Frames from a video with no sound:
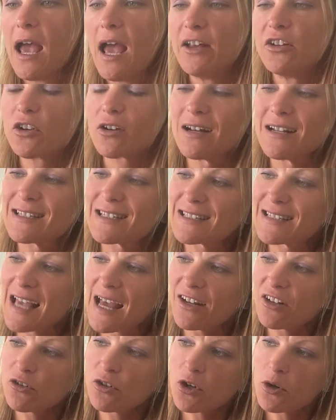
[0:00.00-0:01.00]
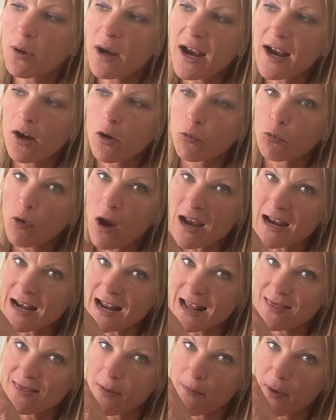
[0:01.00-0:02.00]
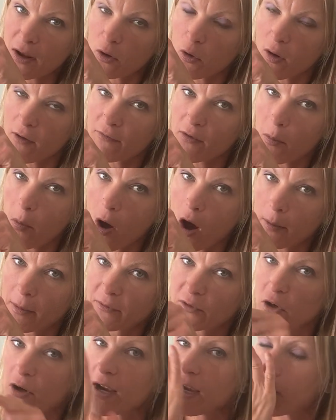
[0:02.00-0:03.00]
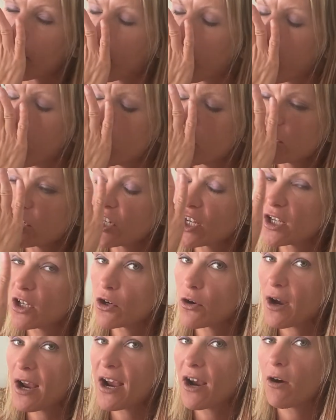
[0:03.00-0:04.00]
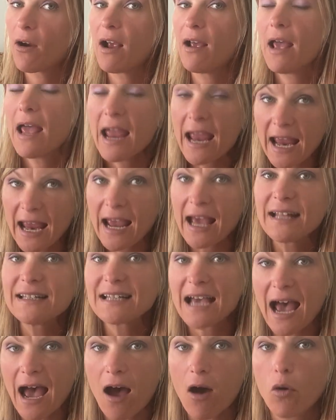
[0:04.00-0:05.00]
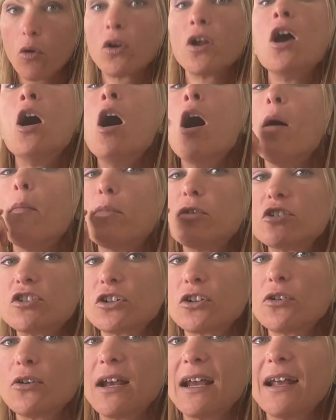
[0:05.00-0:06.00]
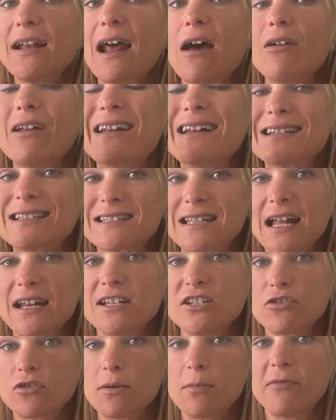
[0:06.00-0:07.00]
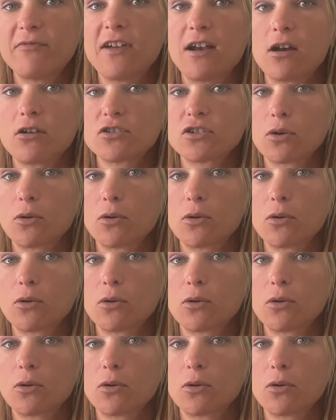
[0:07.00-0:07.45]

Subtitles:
And you're gonna center your air right in the middle of the palm of your hand, pushing your hand out in a steady stream of air.